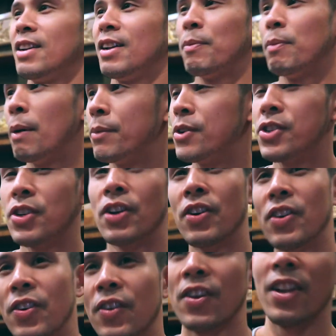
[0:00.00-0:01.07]
A puppet show.
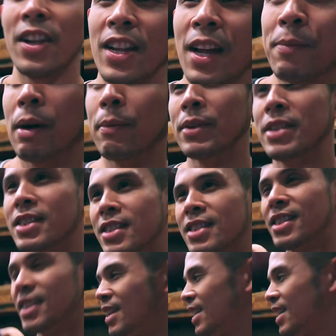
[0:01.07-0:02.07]
I like puppets.